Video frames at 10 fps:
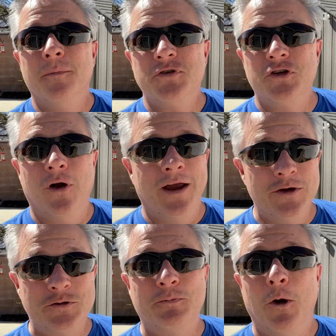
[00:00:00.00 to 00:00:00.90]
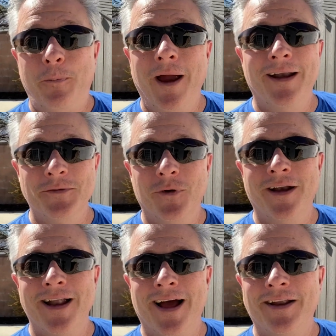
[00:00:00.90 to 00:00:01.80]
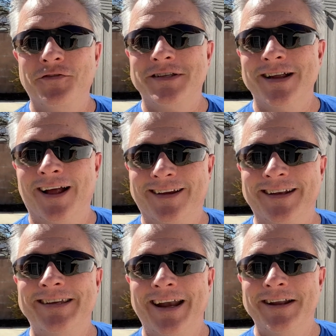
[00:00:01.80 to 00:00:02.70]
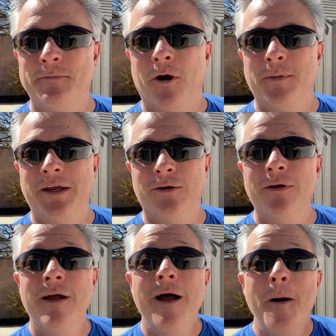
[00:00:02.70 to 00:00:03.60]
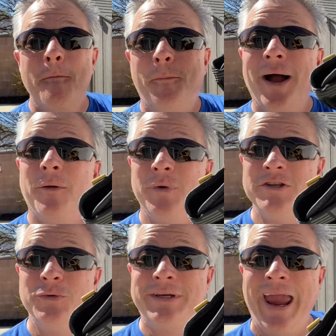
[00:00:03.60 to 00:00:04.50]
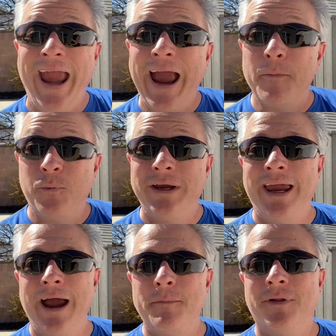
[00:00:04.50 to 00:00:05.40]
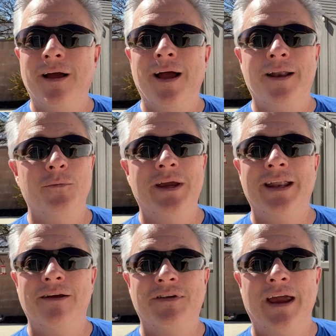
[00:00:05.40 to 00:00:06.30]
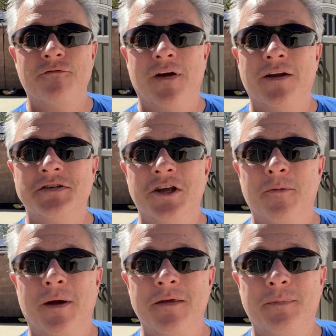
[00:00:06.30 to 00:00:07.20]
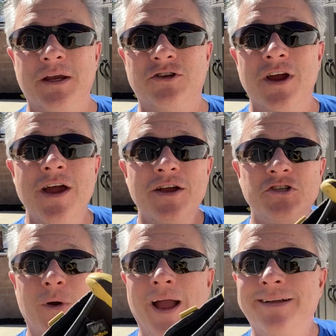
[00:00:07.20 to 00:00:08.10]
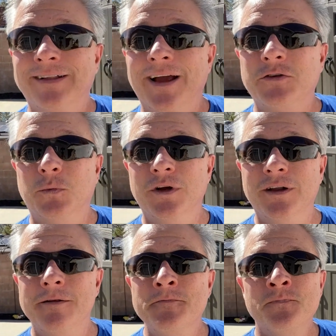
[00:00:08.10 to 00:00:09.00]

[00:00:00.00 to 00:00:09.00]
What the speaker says: So I use propane and whatnot if it's not contained in a barbecue. But we do camp a lot, and we can have campfires there by the beach. So I collect wood